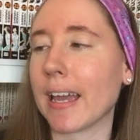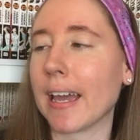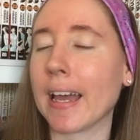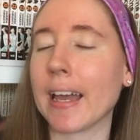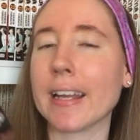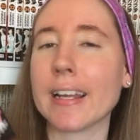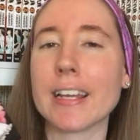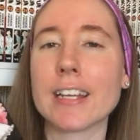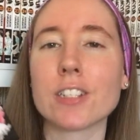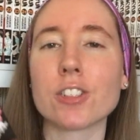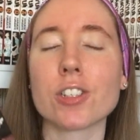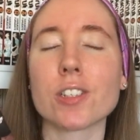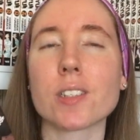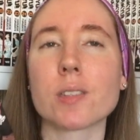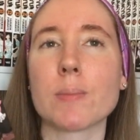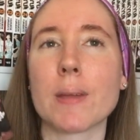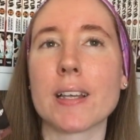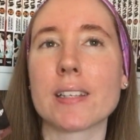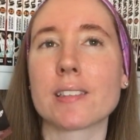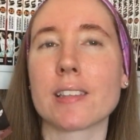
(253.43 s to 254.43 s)
and it
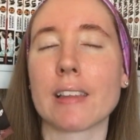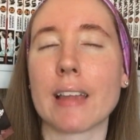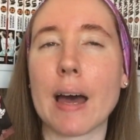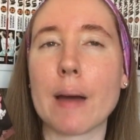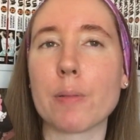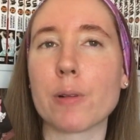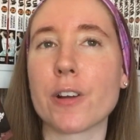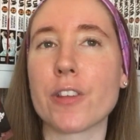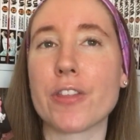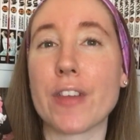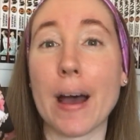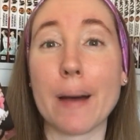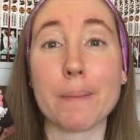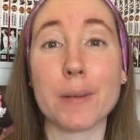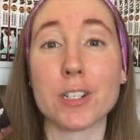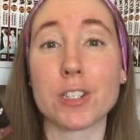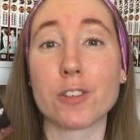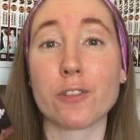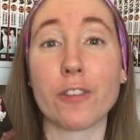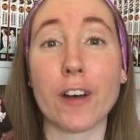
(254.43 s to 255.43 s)
just makes the labyrinth that
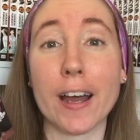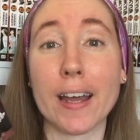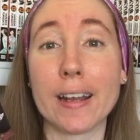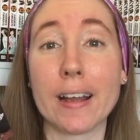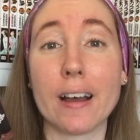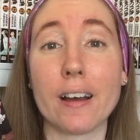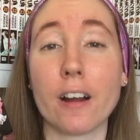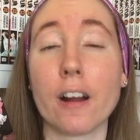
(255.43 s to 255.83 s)
much fun,